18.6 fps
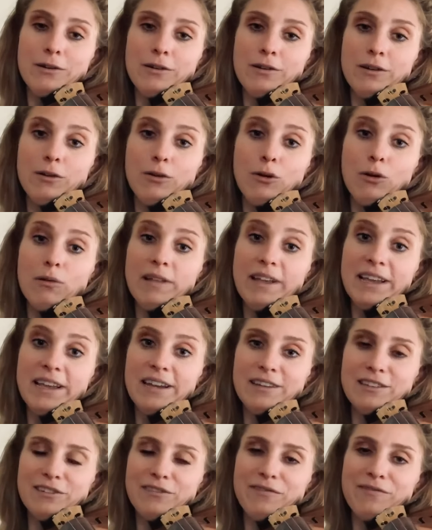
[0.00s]
whole
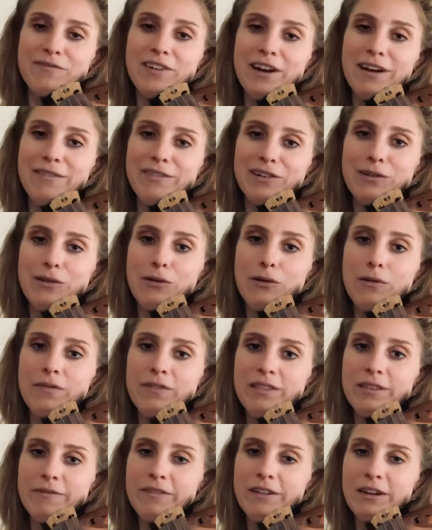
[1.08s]
hands are hovered over the
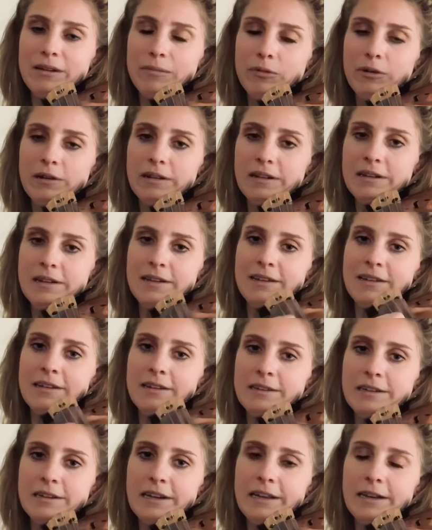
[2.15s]
fingerboard.
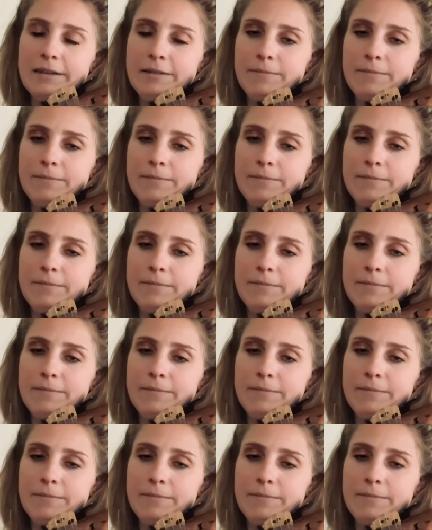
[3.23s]
Good.